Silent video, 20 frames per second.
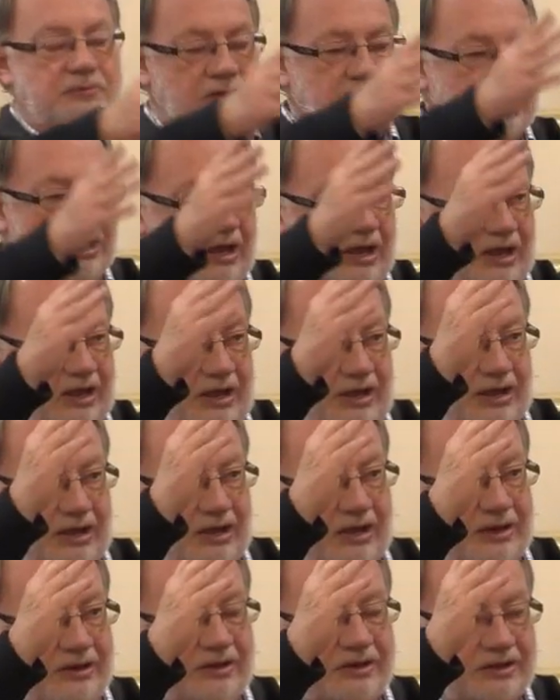And,
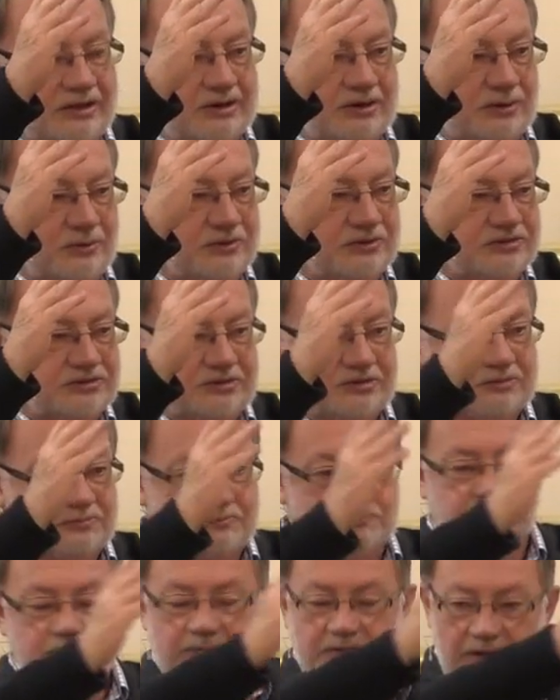and then there was this
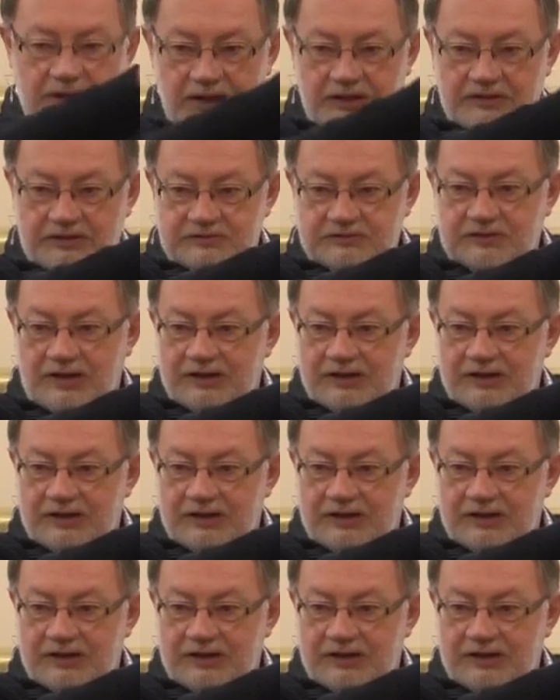uh,